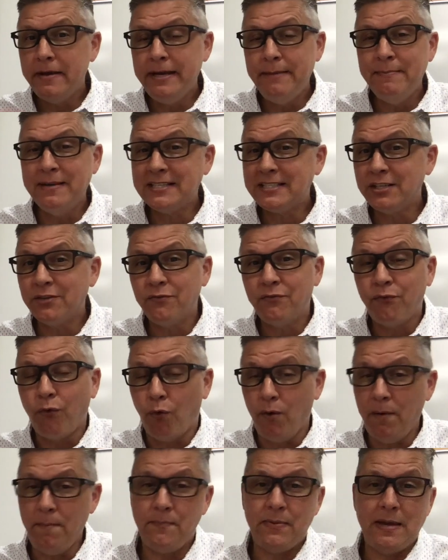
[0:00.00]

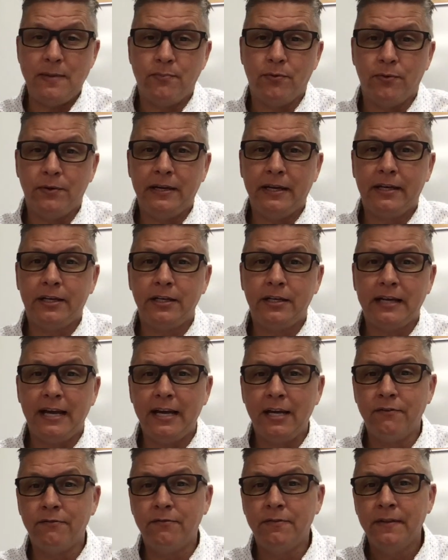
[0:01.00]
misinform people, and it could
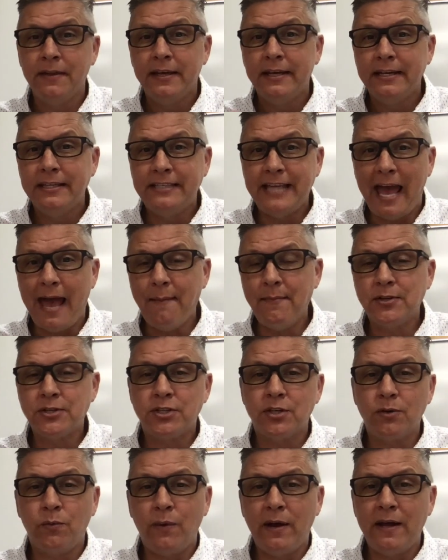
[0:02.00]
kind of
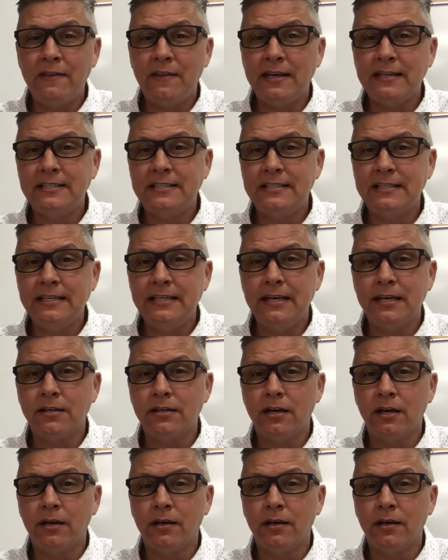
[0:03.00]
damage the way they see a